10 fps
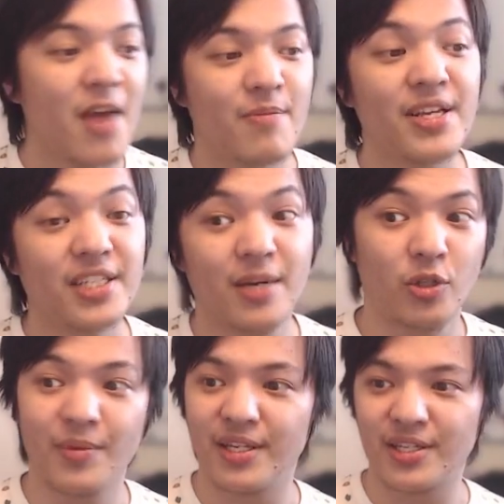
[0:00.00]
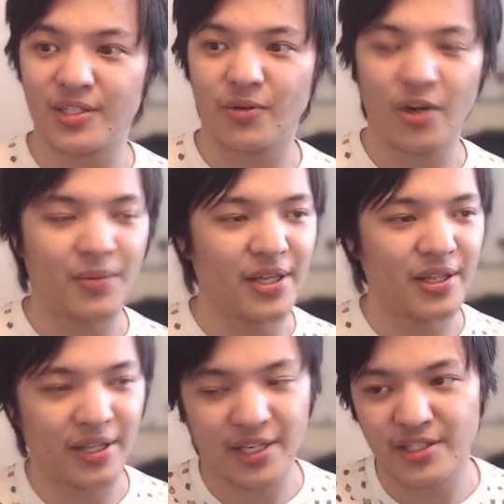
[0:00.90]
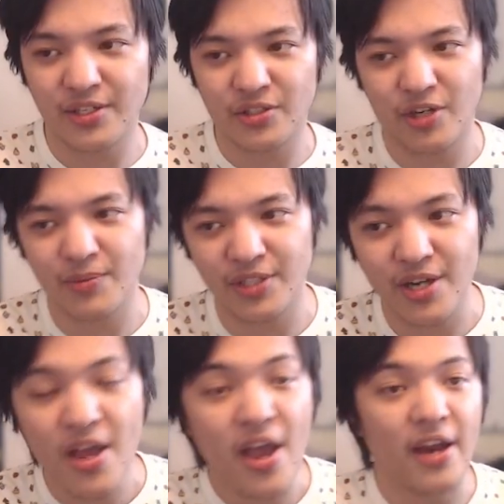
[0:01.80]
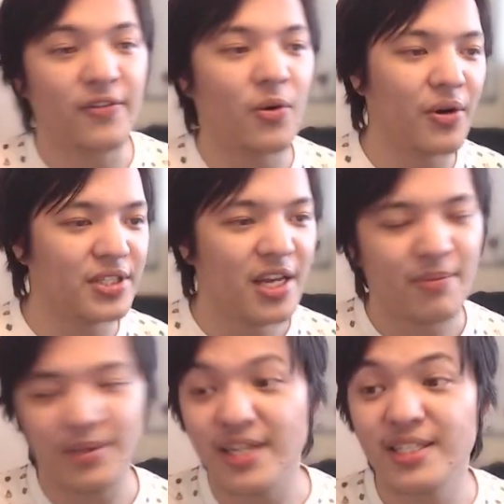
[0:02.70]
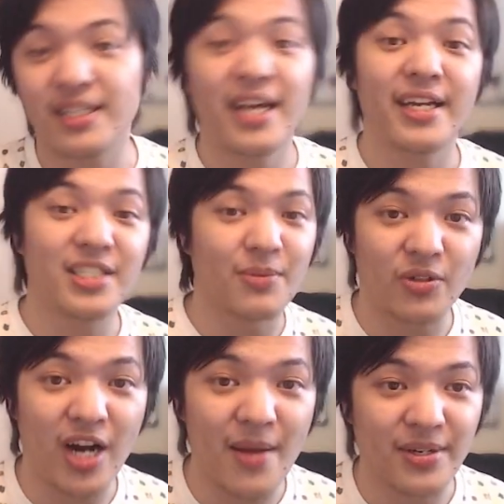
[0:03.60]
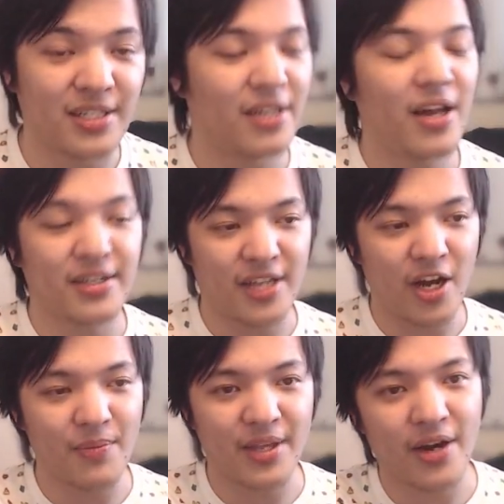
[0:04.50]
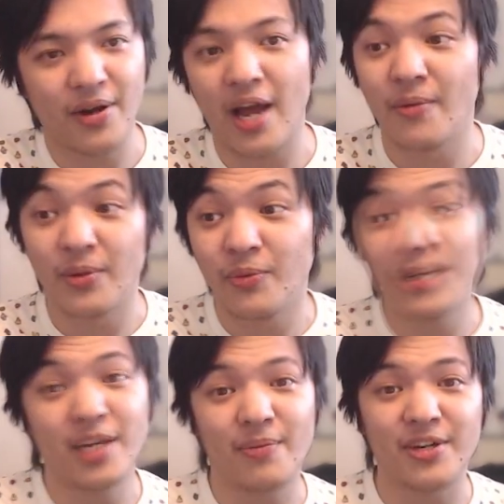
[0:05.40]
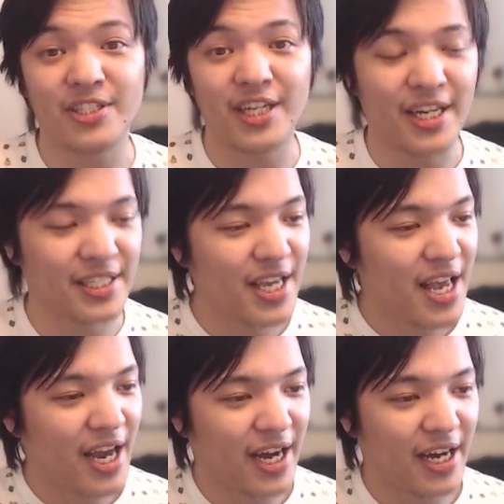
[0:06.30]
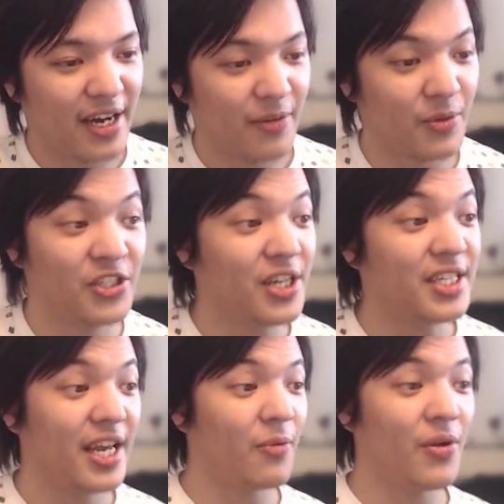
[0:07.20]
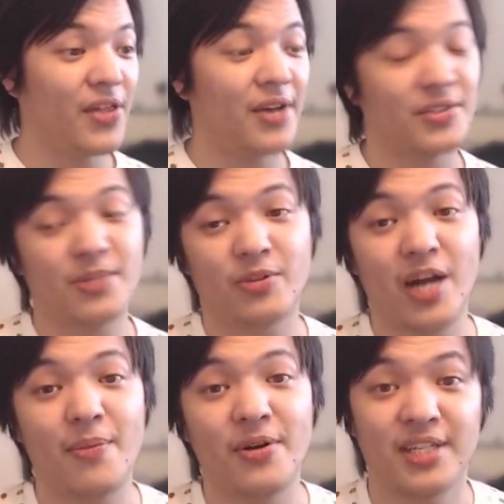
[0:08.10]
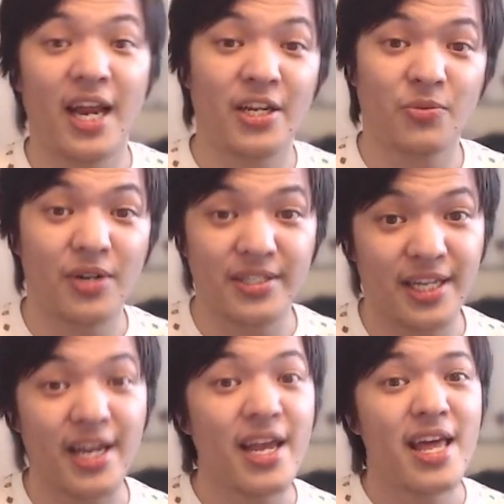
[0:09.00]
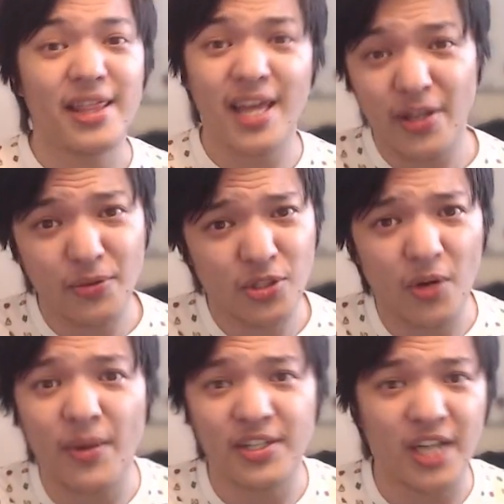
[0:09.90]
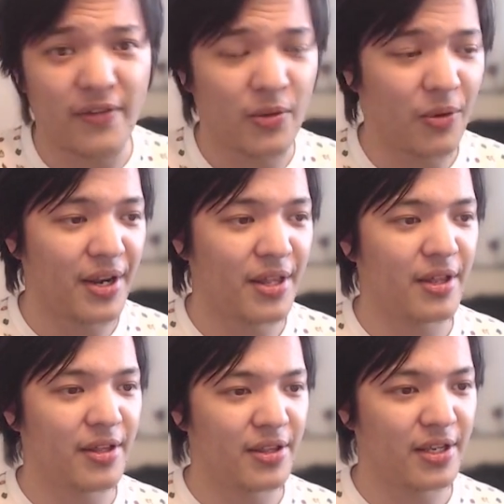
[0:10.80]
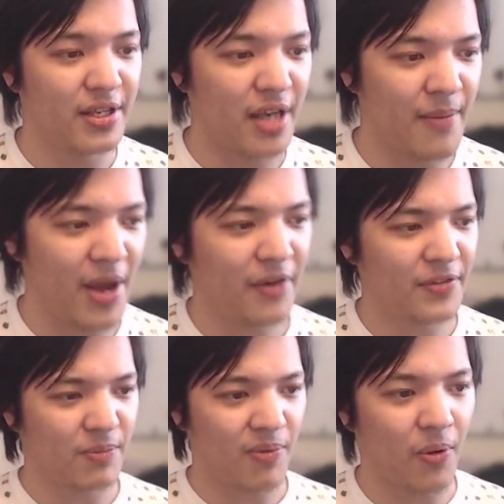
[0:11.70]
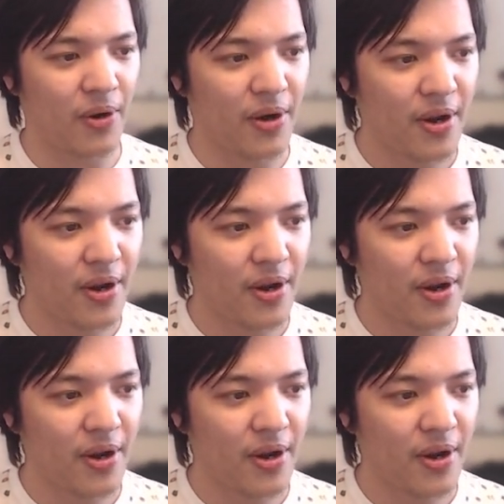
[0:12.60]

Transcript: please come join me in the Discord. Link is in the description. And of course, please like and subscribe. It does a lot to help me out. I would really appreciate it. We just hit 1,000 subscribers, and I just want to say thank you so much to everyone. The amount of support